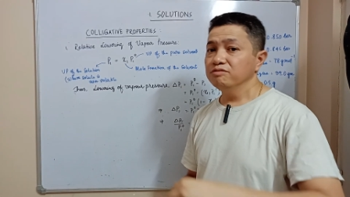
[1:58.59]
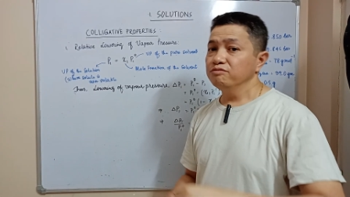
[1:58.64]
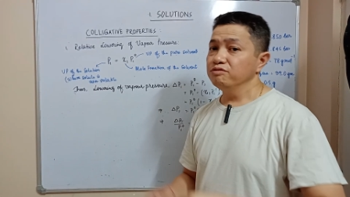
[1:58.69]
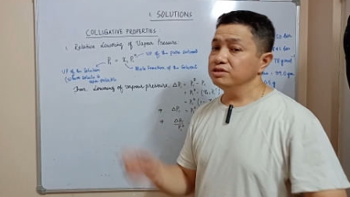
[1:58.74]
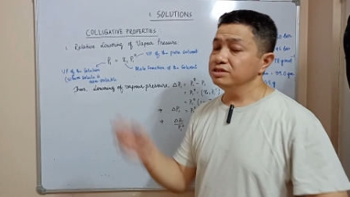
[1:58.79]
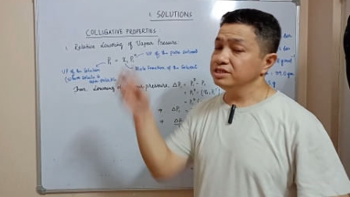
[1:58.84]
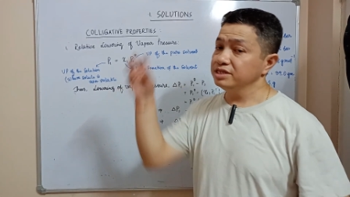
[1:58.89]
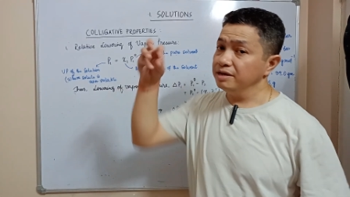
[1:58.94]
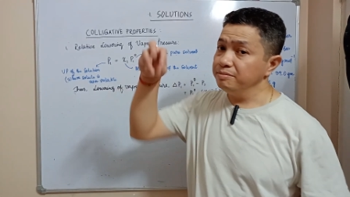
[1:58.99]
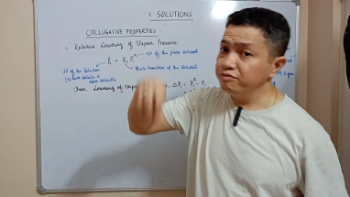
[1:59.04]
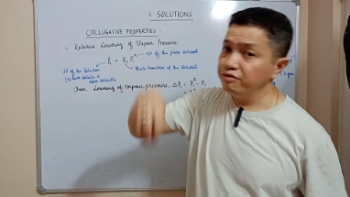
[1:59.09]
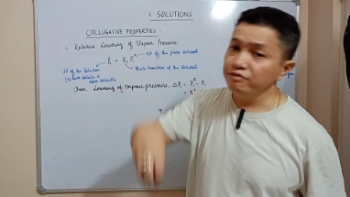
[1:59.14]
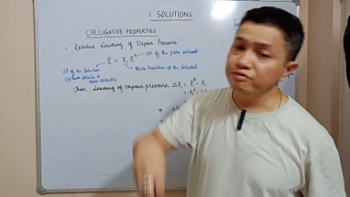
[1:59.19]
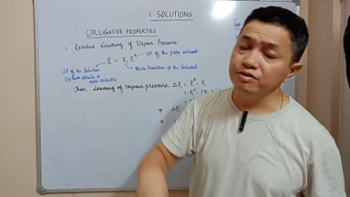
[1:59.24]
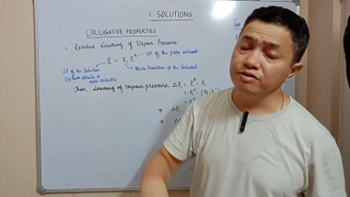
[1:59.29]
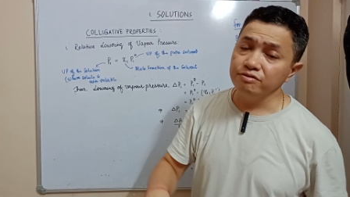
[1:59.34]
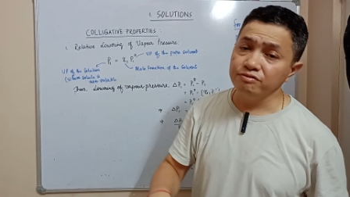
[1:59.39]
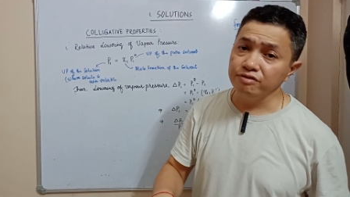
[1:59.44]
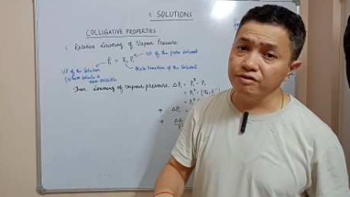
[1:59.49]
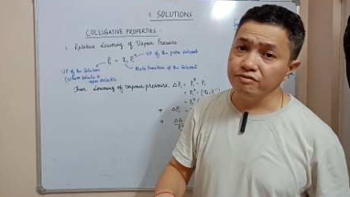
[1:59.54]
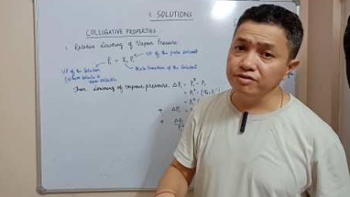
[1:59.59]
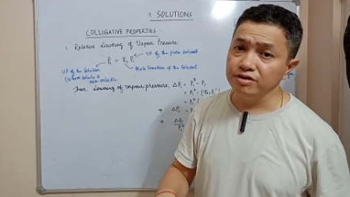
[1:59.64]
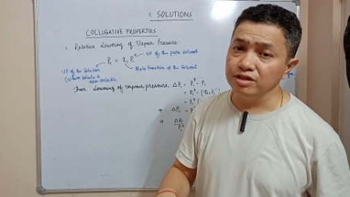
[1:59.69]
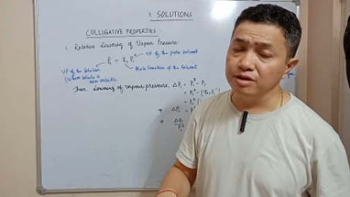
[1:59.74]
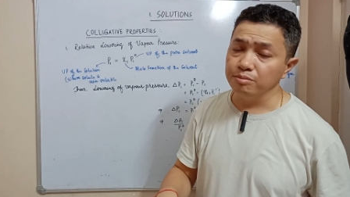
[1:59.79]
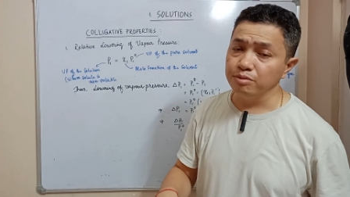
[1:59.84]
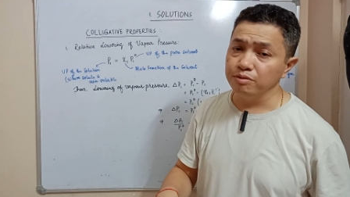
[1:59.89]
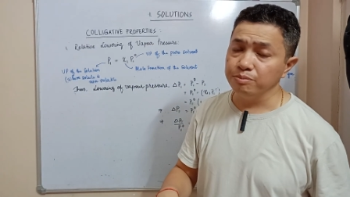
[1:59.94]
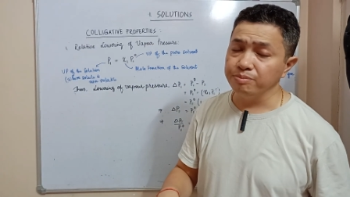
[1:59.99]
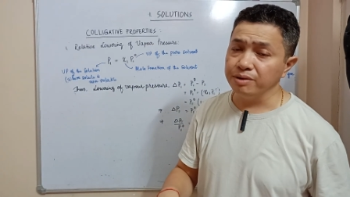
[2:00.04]
with same 50
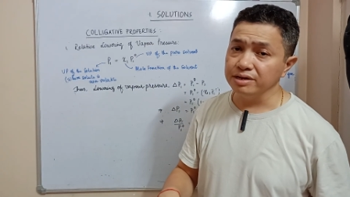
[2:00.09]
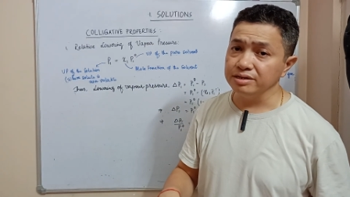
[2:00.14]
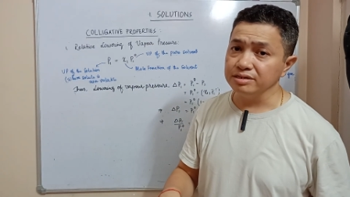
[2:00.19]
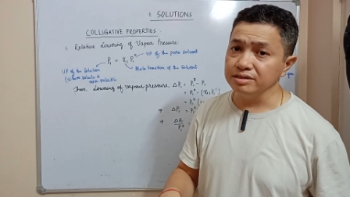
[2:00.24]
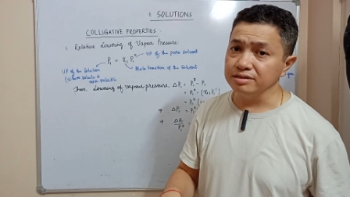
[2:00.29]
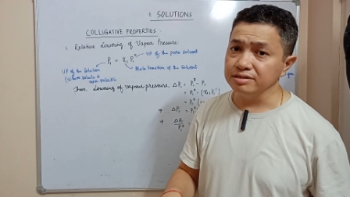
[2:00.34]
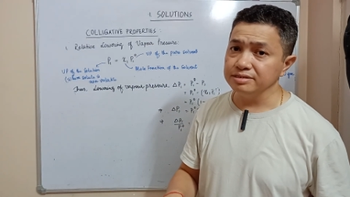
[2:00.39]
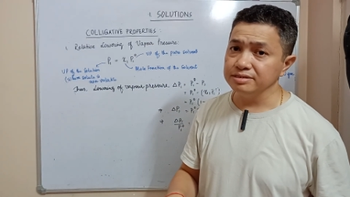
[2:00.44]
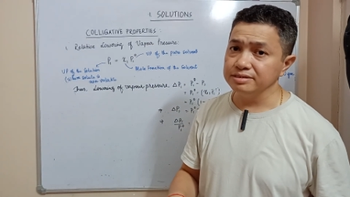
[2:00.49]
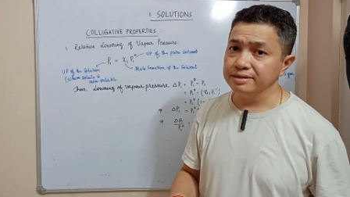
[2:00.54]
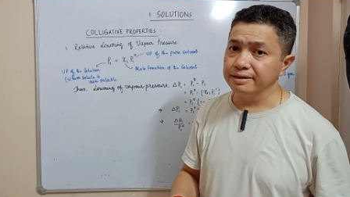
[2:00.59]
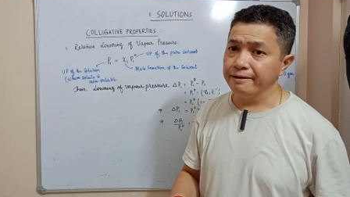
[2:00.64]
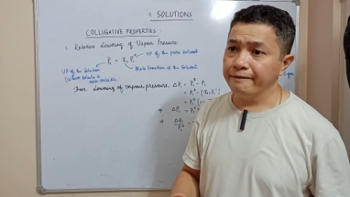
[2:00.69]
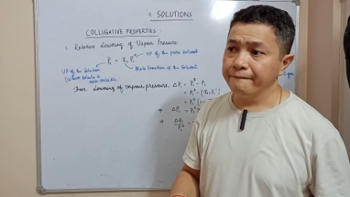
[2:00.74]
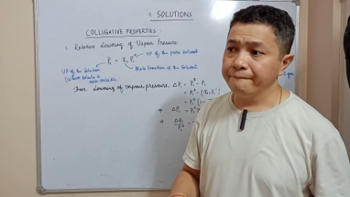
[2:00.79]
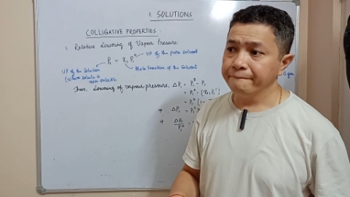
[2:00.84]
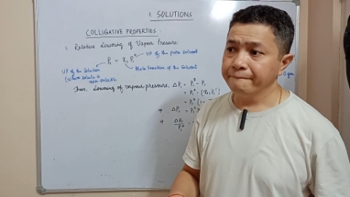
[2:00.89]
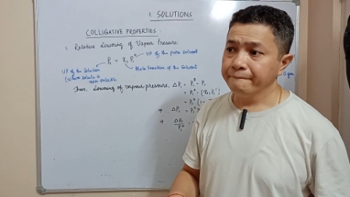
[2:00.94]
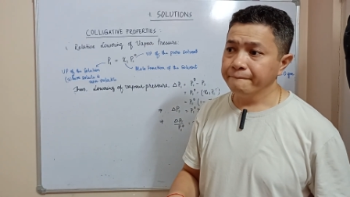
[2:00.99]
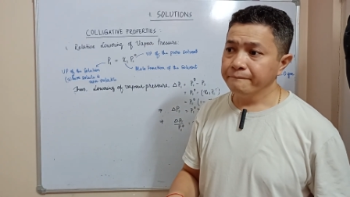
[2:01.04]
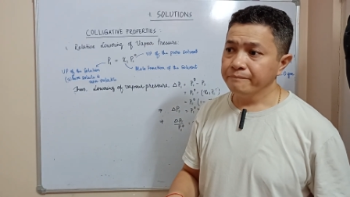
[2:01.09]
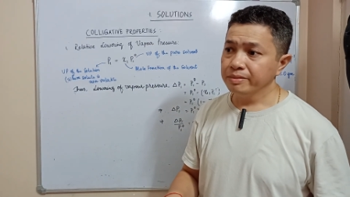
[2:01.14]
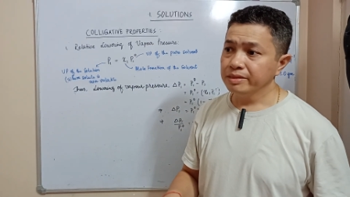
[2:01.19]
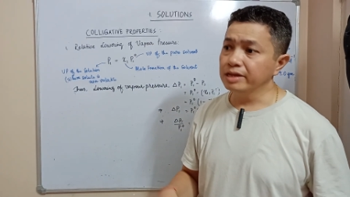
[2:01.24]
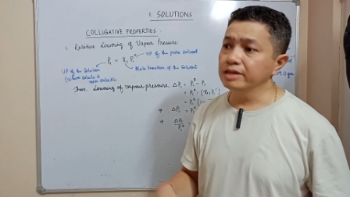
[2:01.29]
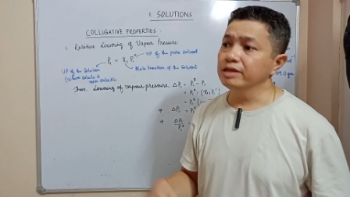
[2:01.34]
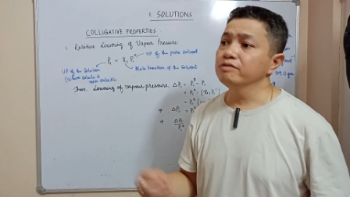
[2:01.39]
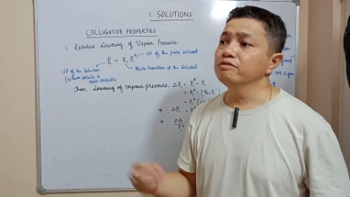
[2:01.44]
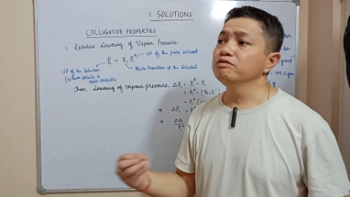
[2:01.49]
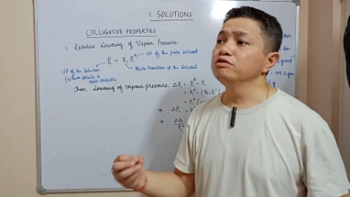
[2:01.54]
number of particles, then